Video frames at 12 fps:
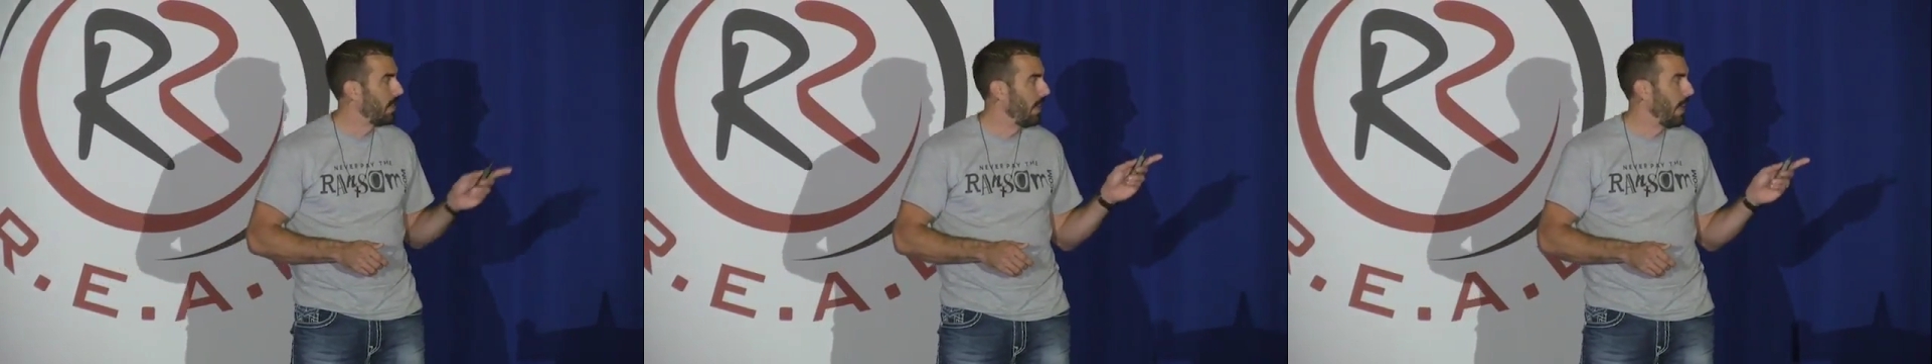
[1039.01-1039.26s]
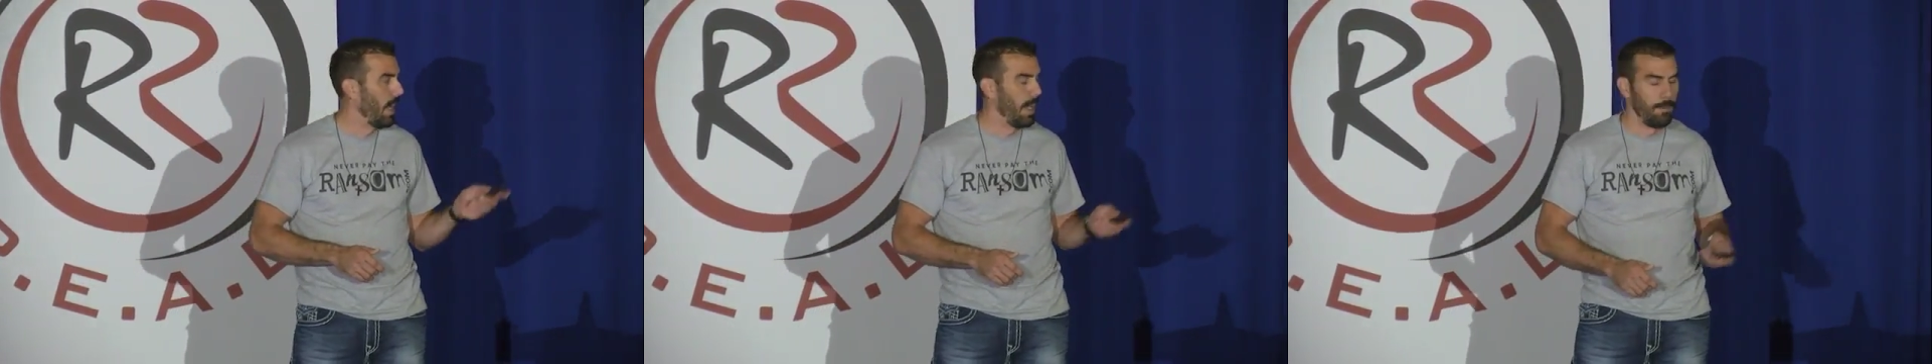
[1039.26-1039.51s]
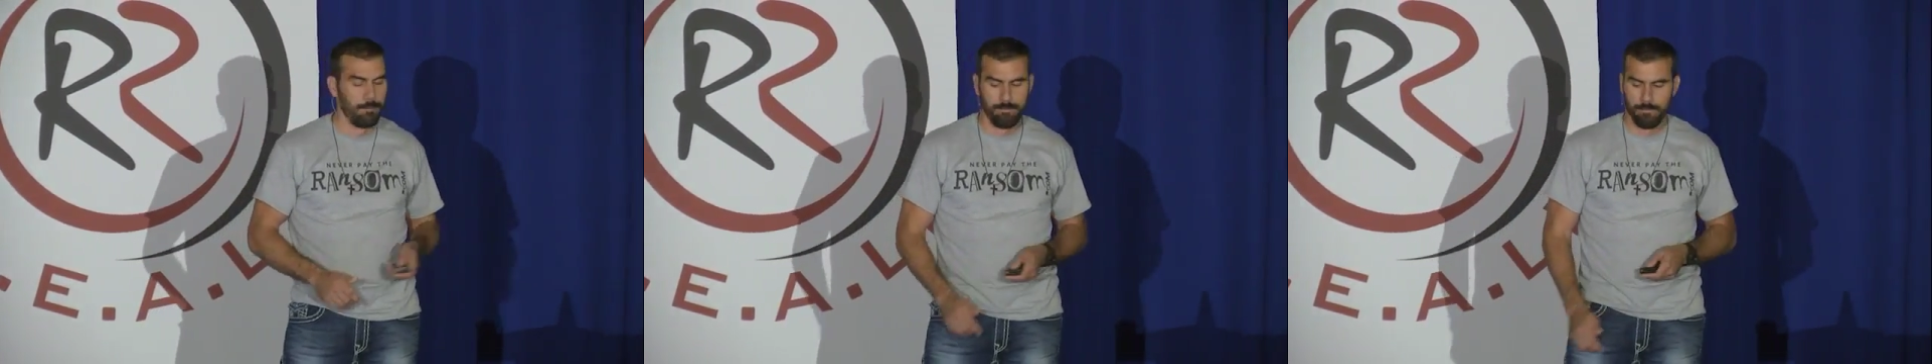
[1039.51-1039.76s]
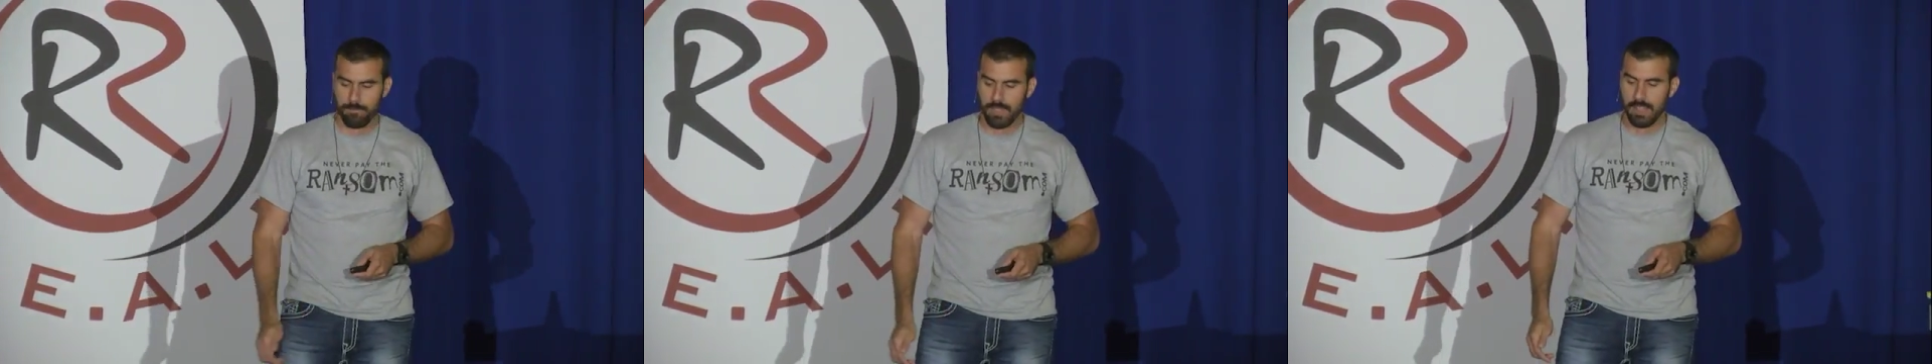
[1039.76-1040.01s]

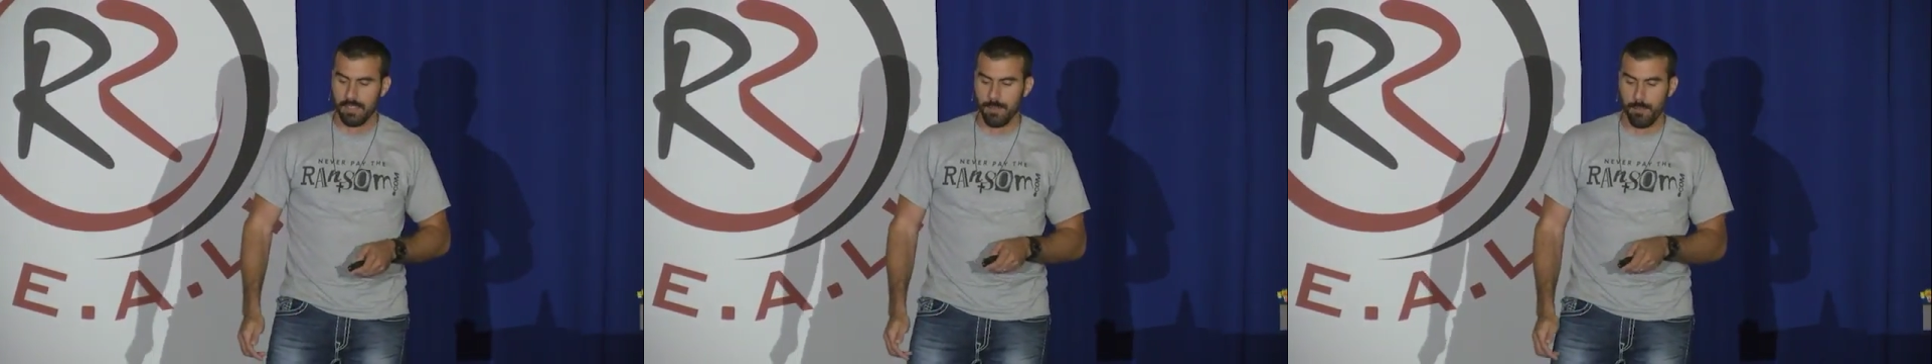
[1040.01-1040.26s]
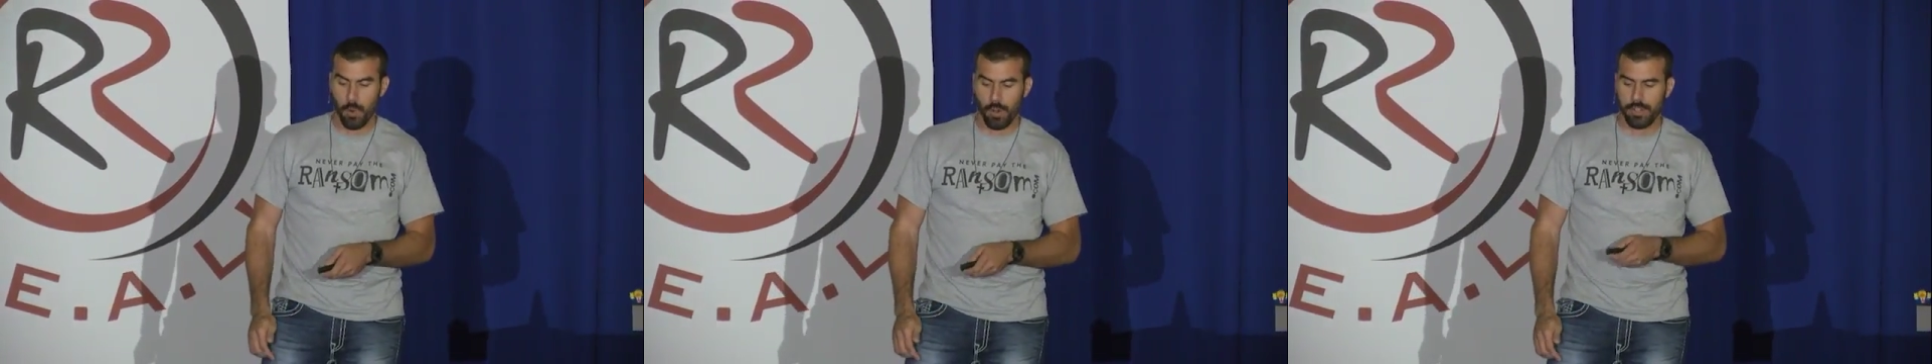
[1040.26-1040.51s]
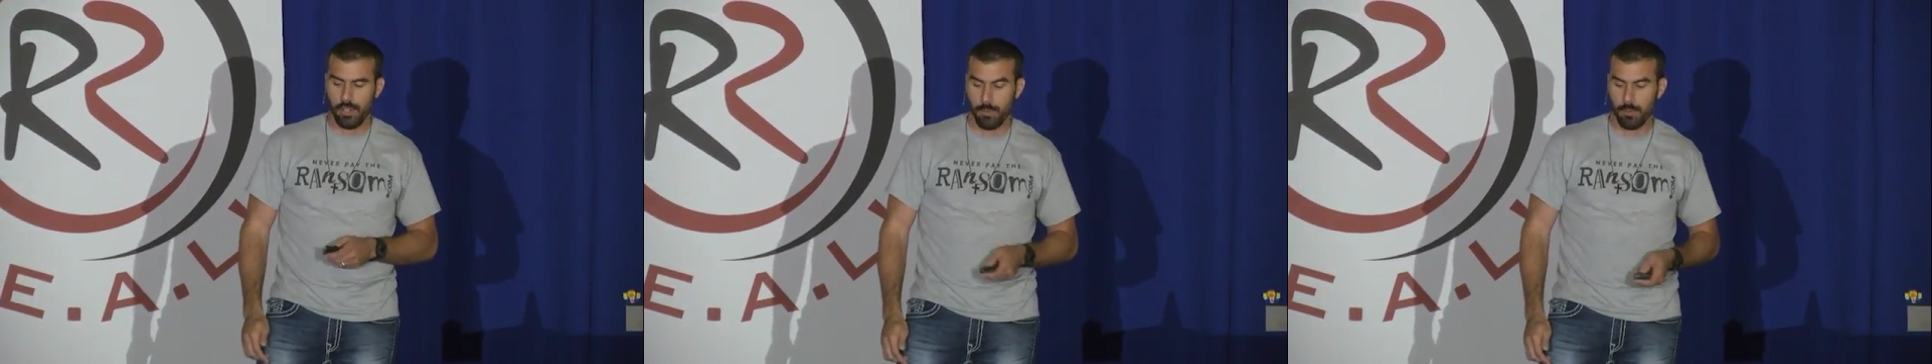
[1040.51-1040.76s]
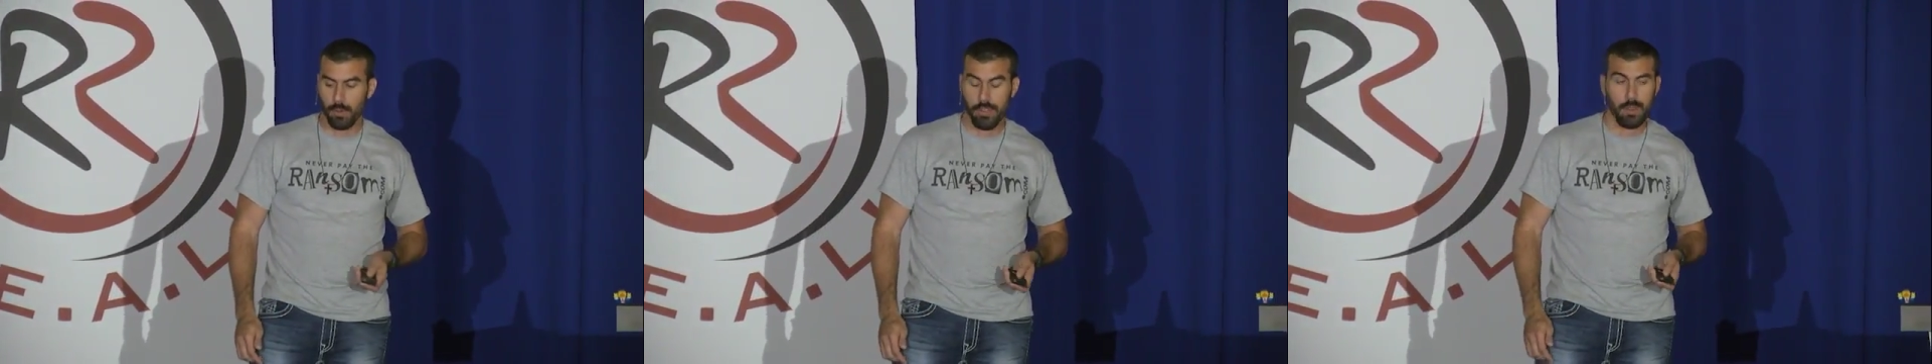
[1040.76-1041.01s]
And the more
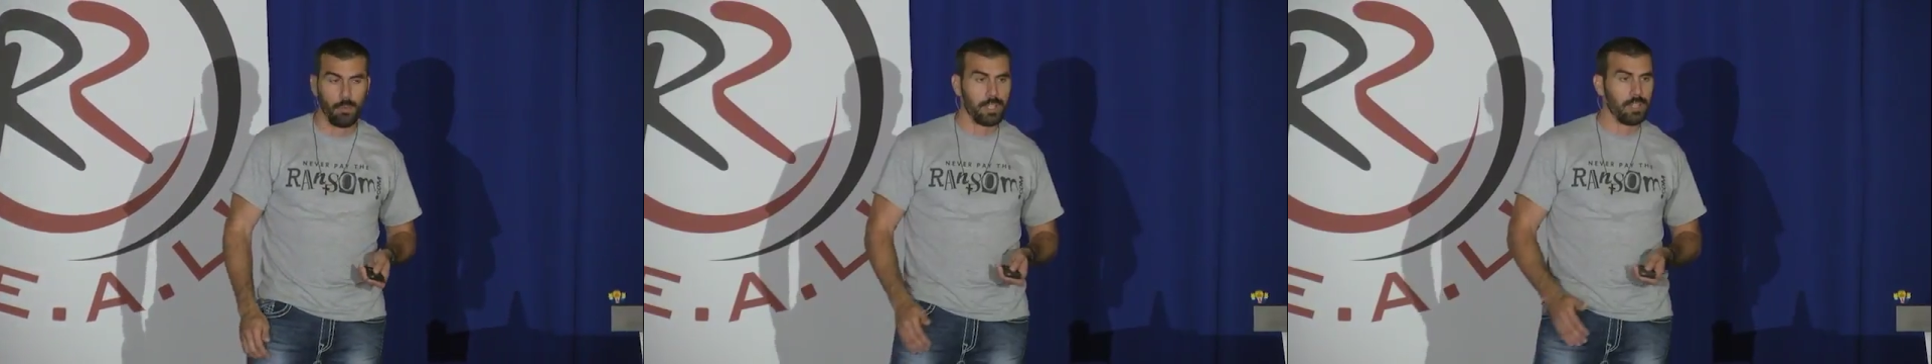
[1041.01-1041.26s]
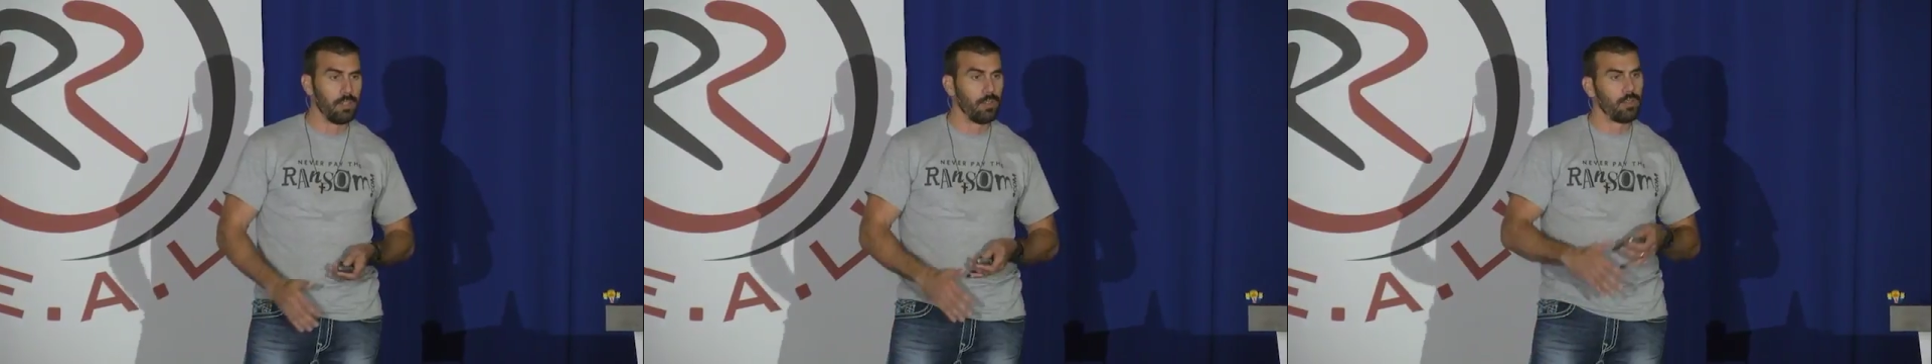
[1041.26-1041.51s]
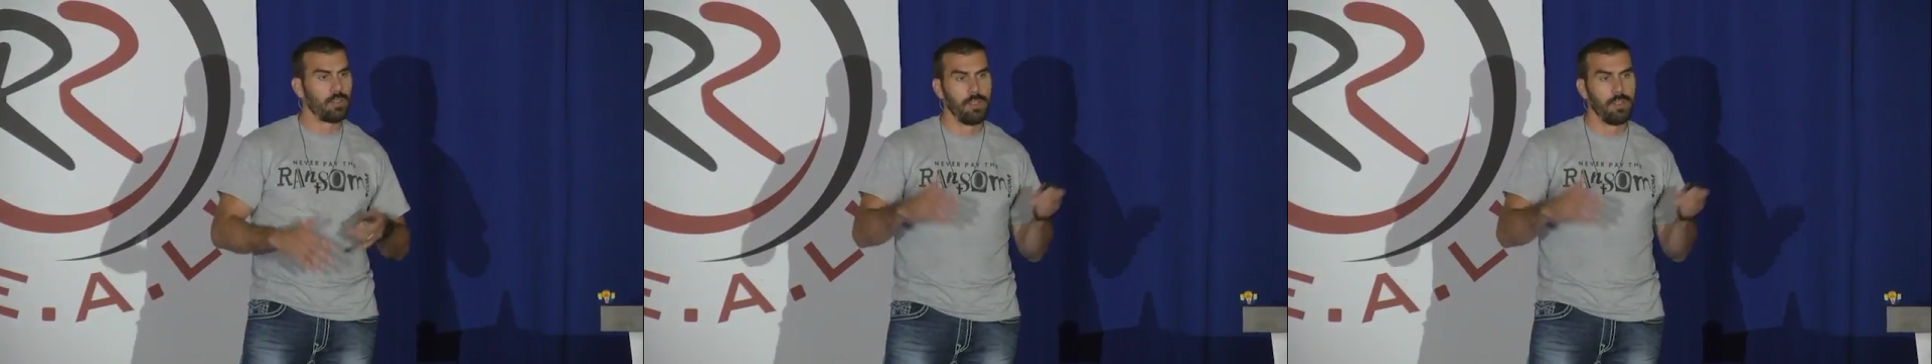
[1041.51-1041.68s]
humor that we use,